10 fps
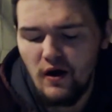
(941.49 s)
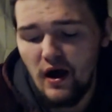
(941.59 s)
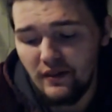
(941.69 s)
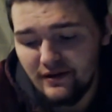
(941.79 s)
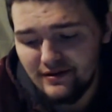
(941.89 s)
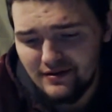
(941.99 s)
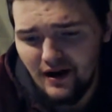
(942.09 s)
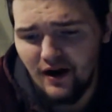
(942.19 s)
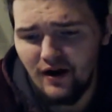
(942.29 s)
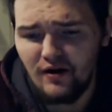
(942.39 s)
At least
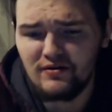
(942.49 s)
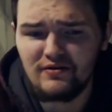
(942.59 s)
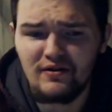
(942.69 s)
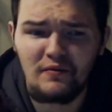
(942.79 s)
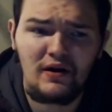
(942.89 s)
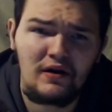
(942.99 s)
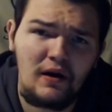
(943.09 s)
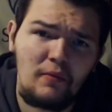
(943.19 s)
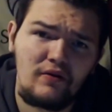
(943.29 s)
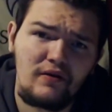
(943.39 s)
there'll still be a
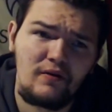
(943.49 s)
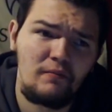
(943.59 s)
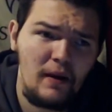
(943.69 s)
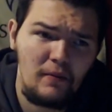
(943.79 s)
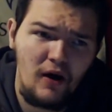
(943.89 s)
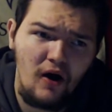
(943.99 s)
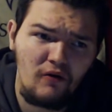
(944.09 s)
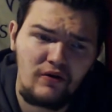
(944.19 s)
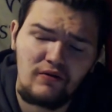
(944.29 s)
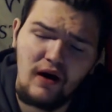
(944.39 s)
couple of them, maybe all of
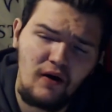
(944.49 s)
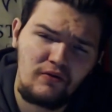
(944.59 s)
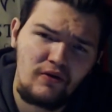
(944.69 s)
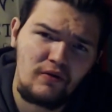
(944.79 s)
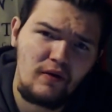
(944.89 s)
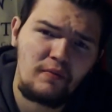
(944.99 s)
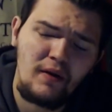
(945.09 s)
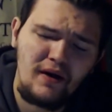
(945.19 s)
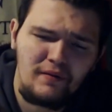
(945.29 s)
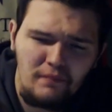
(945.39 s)
them, I don't know. I
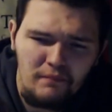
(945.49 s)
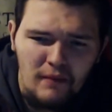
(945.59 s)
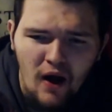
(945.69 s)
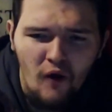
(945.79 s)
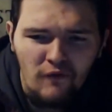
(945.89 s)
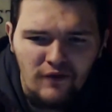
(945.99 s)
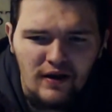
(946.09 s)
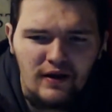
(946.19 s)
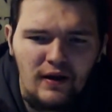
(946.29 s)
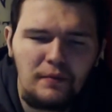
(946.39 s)
probably could, hopefully a
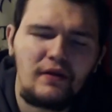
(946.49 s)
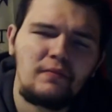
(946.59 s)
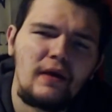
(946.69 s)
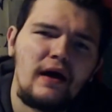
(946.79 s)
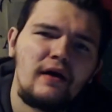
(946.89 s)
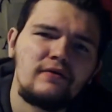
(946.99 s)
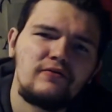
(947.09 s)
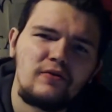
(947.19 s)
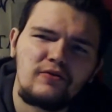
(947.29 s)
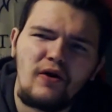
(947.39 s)
couple of them die,
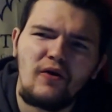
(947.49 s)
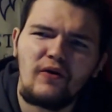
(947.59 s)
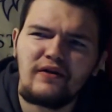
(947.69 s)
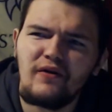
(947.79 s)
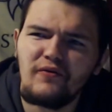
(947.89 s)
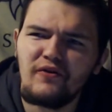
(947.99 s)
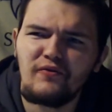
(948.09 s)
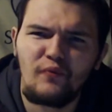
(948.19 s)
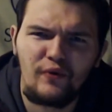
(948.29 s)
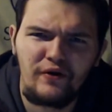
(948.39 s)
just so it don't look
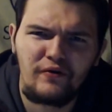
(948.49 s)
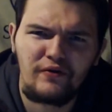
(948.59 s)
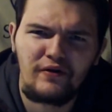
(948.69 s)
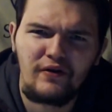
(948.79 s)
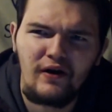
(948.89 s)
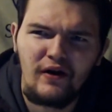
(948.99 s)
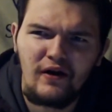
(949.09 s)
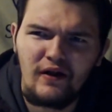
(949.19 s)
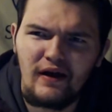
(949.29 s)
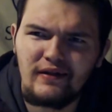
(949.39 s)
weird.
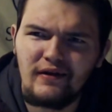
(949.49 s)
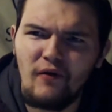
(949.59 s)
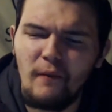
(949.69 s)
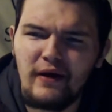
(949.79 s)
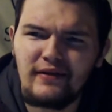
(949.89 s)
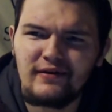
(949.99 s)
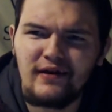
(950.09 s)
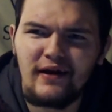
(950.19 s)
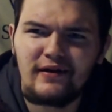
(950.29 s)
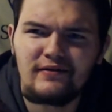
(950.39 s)
Like, if they won't make this like